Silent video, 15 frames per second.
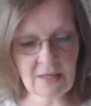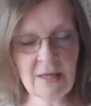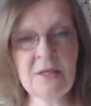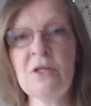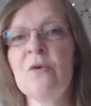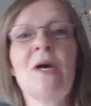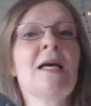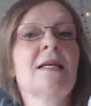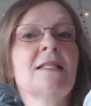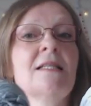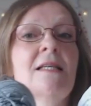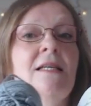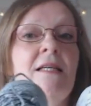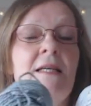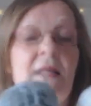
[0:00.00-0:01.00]
And you had
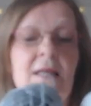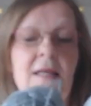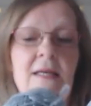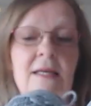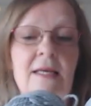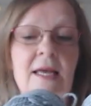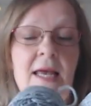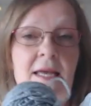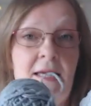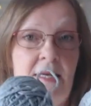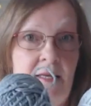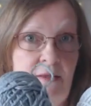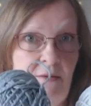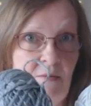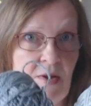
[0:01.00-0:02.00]
to
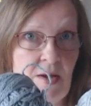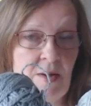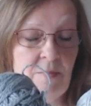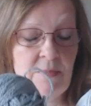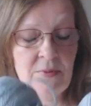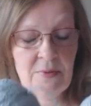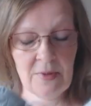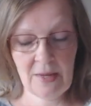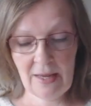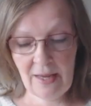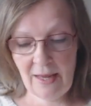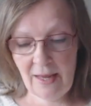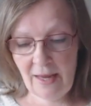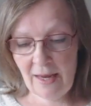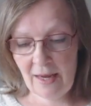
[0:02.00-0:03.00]
cake them up.
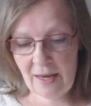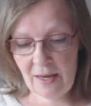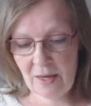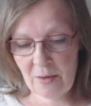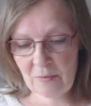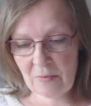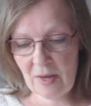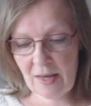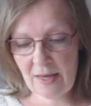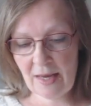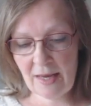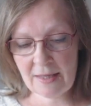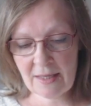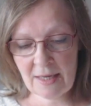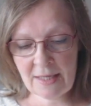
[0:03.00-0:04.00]
And
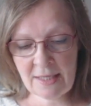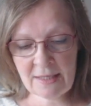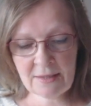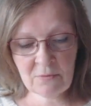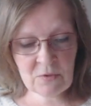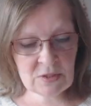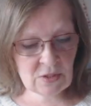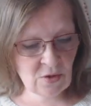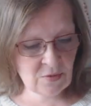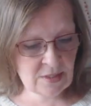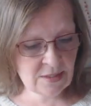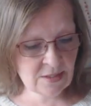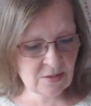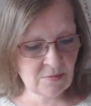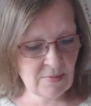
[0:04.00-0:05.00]
I was
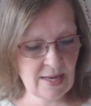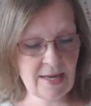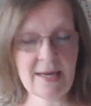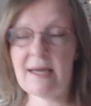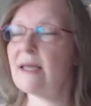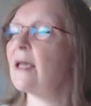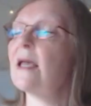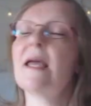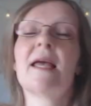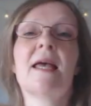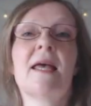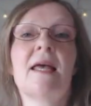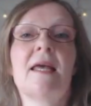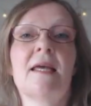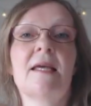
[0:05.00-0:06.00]
going to make
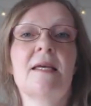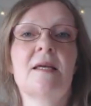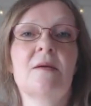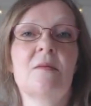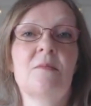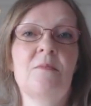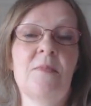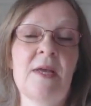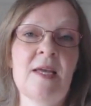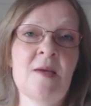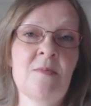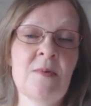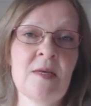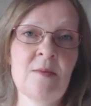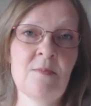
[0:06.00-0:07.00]
a
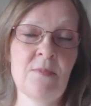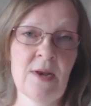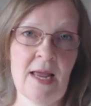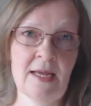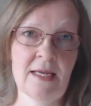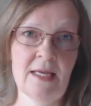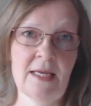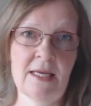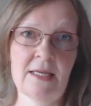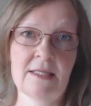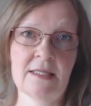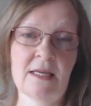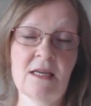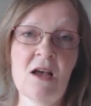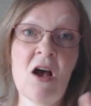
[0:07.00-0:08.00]
baby
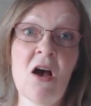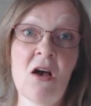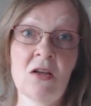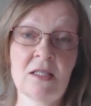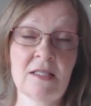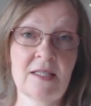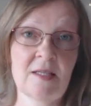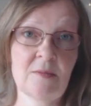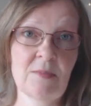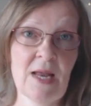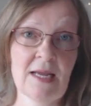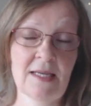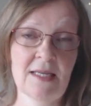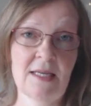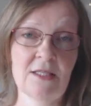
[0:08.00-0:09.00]
blanket, a car seat
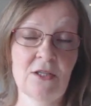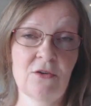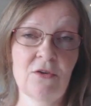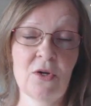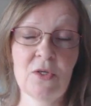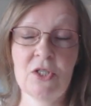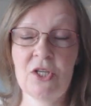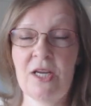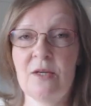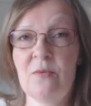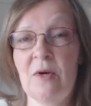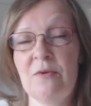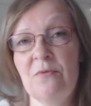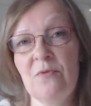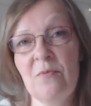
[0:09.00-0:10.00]
blanket, a crocheted
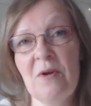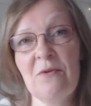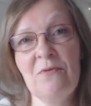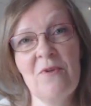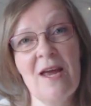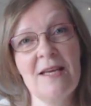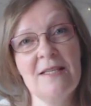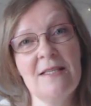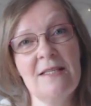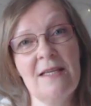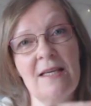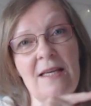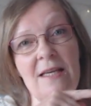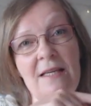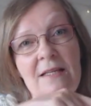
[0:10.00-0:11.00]
one for my friend
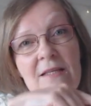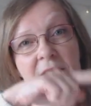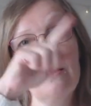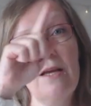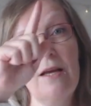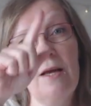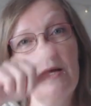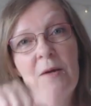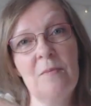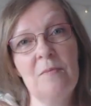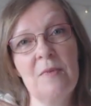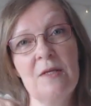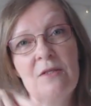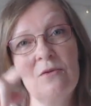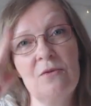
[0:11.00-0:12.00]
in
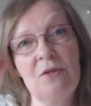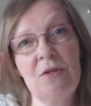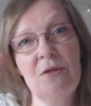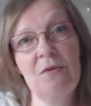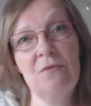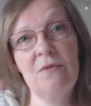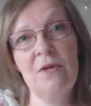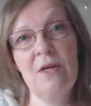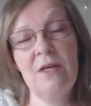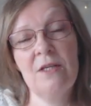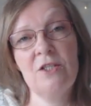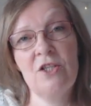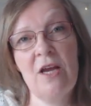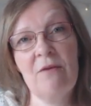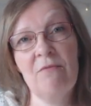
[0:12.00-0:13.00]
a sort of
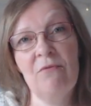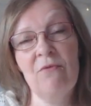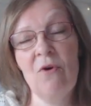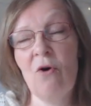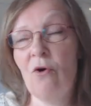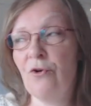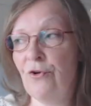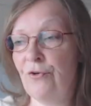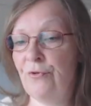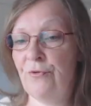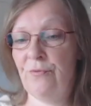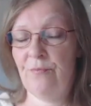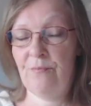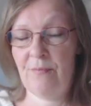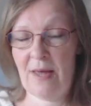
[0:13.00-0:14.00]
chevron
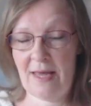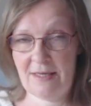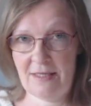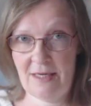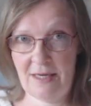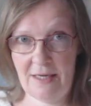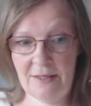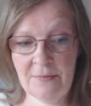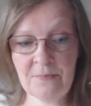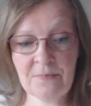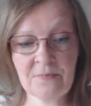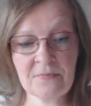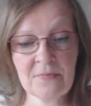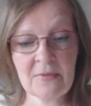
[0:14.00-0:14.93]
pattern.